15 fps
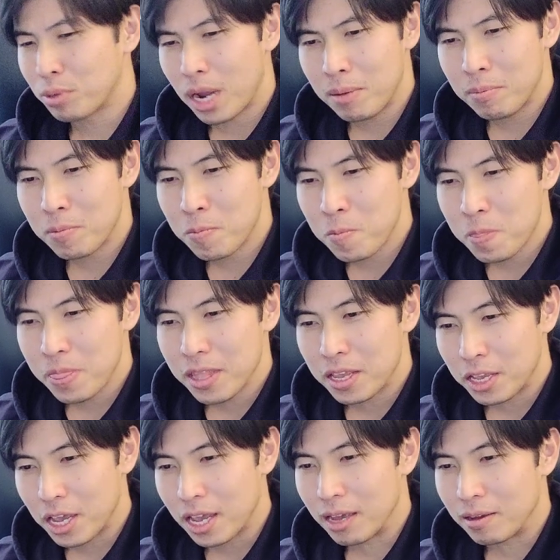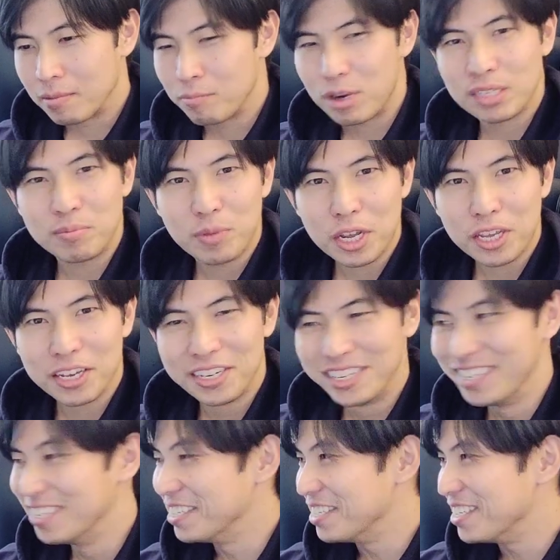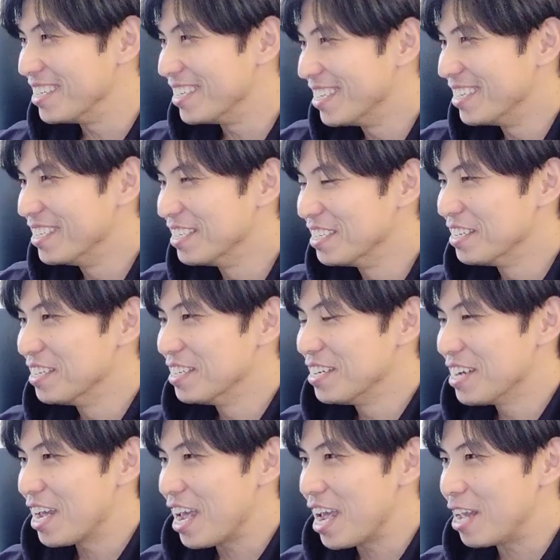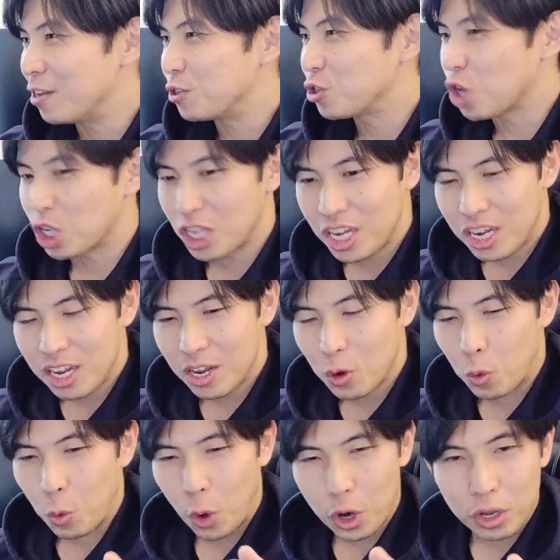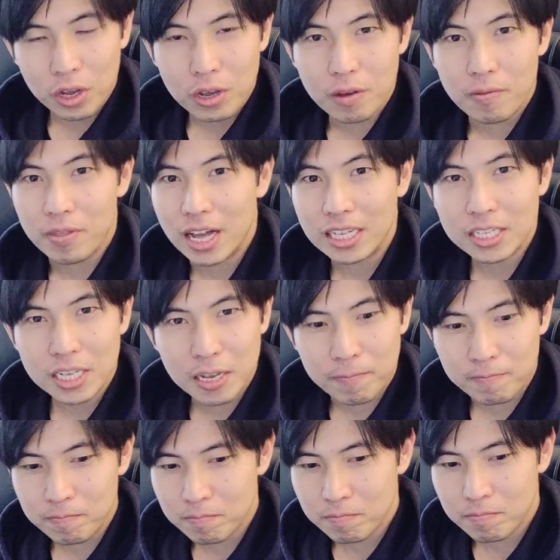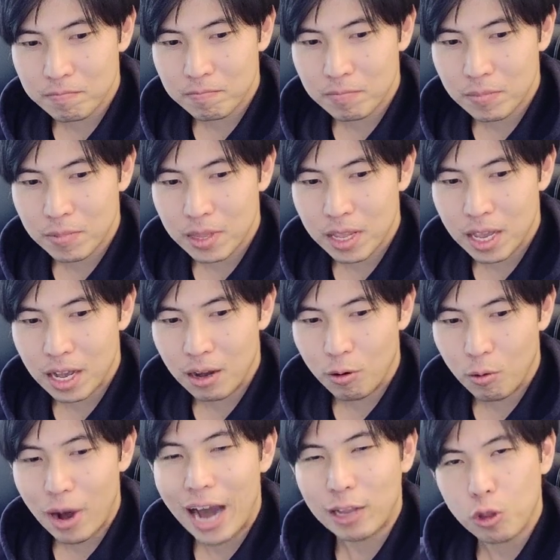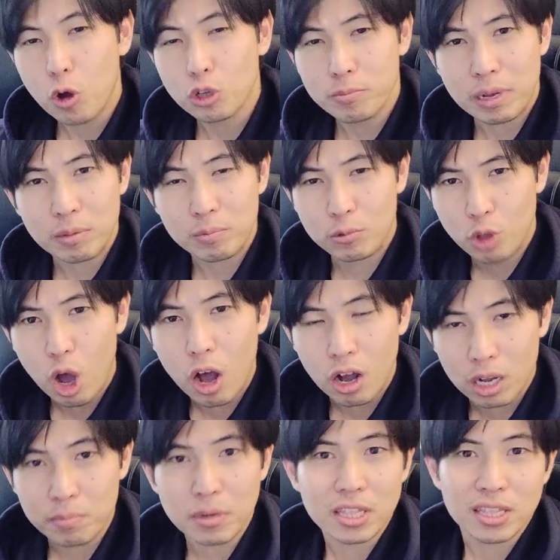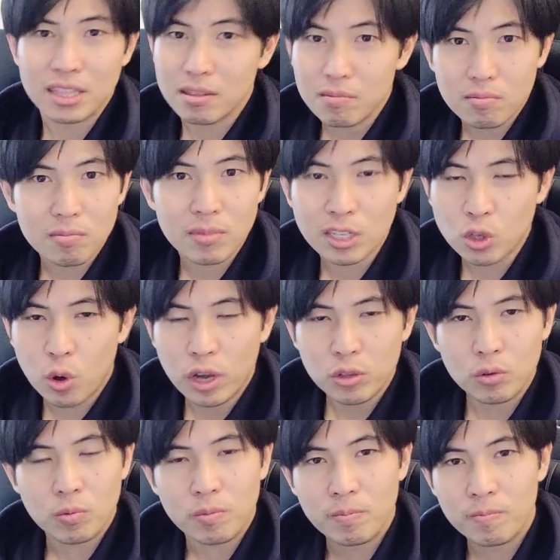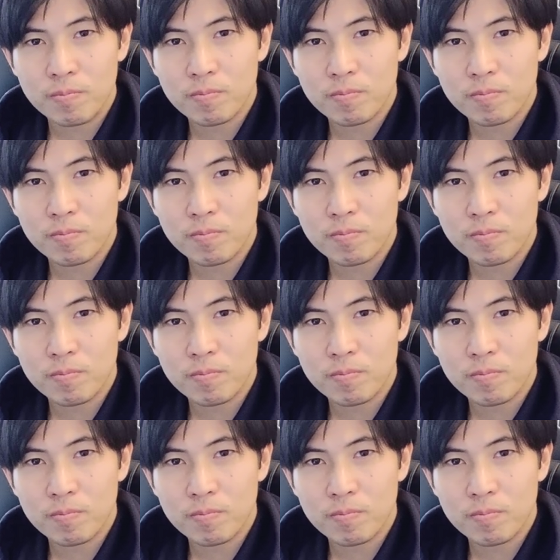Prime, yeah, Prison Break, and study, work, that's it. Well, I talk to my dog, but that's all I do.